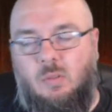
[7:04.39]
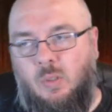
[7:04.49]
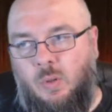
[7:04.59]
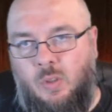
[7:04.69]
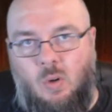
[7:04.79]

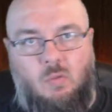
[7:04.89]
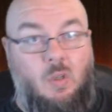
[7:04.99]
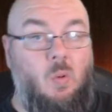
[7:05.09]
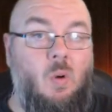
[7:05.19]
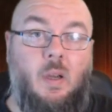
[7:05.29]
You are not
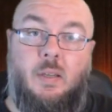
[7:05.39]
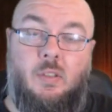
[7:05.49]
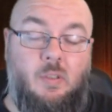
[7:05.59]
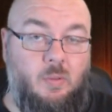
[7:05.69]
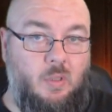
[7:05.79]
required to
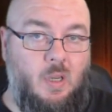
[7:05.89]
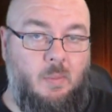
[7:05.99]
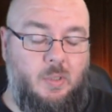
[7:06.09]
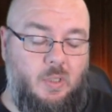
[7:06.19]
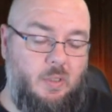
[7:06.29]
do
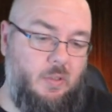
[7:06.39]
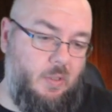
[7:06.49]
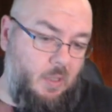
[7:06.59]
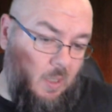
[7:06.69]
skirmishes.